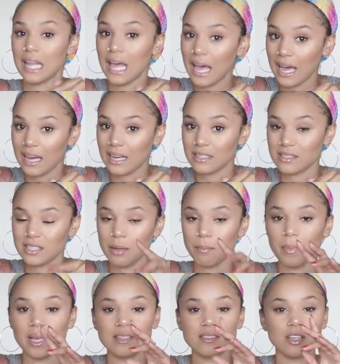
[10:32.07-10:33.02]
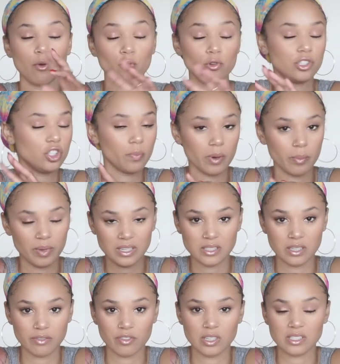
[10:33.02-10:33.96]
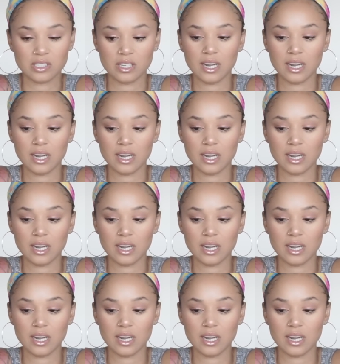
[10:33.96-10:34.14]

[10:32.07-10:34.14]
last, it makes a super big difference.